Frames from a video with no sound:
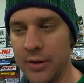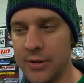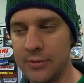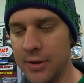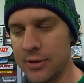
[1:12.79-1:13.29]

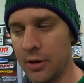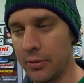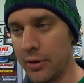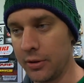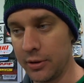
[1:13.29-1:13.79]
It's
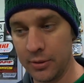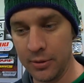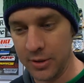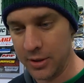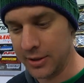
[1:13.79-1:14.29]
not worth it.
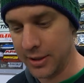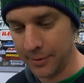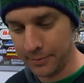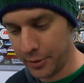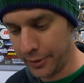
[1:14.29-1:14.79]
We just
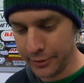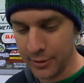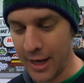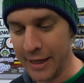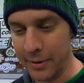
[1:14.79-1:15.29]
put all
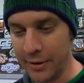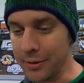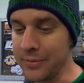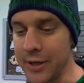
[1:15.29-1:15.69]
new hardware in them.